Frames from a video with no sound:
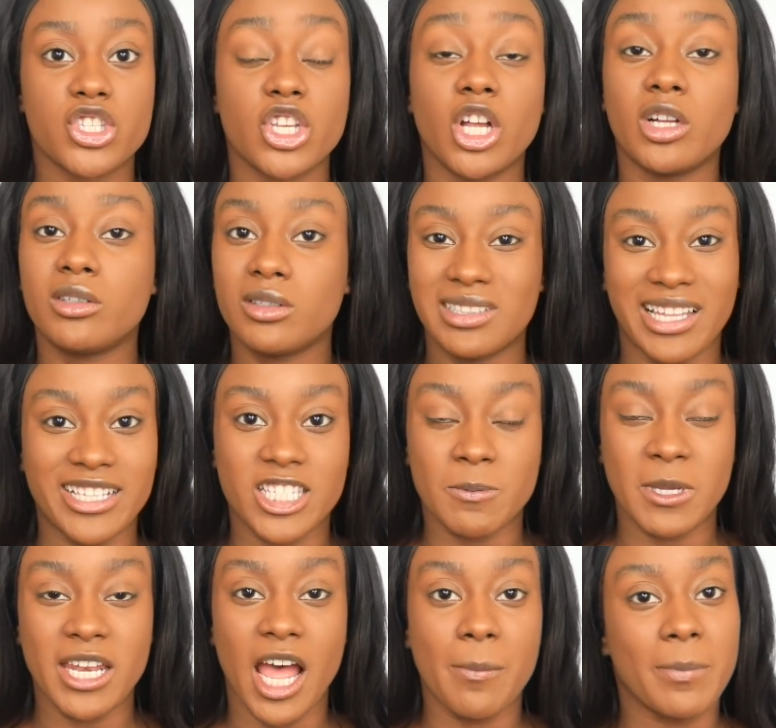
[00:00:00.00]
So let's
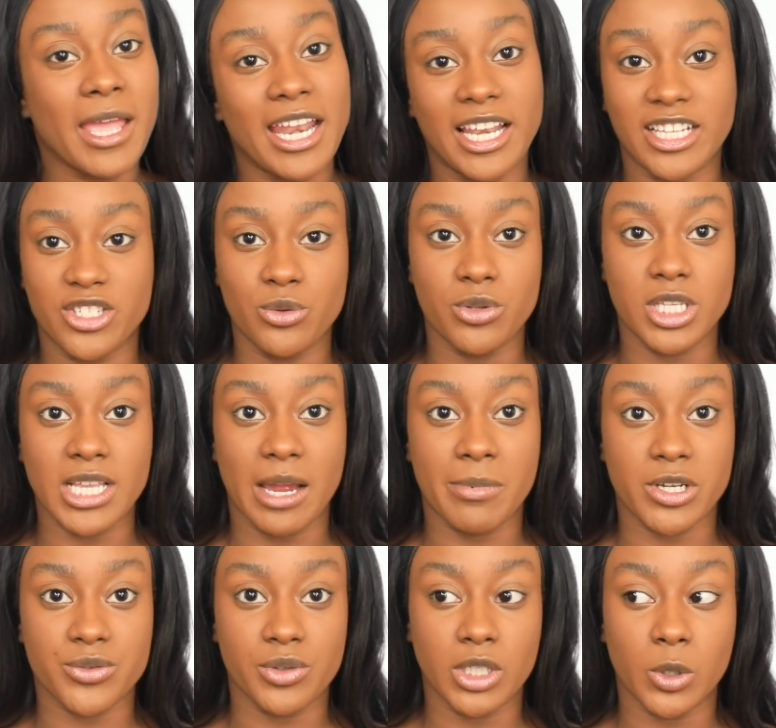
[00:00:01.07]
speed up and let's do these
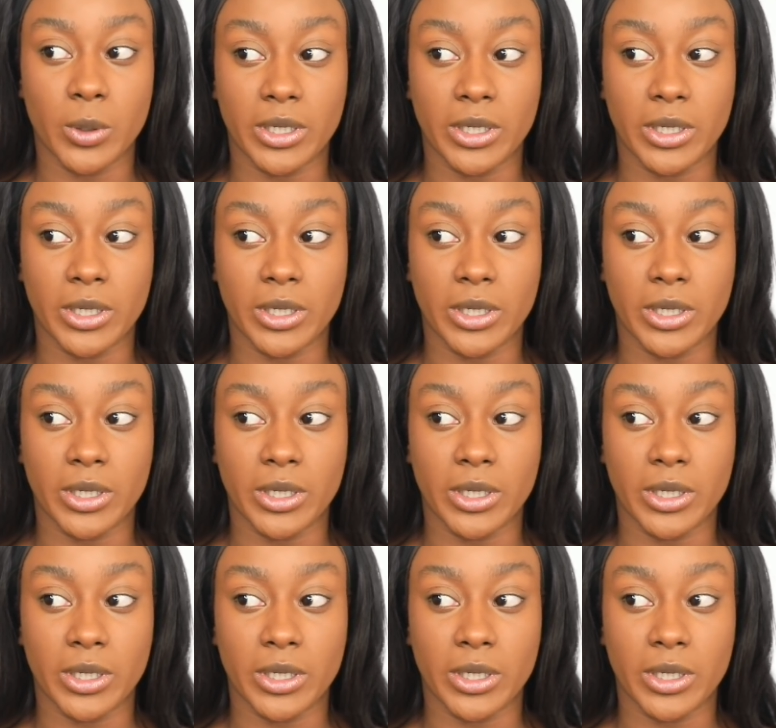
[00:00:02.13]
eyebrows really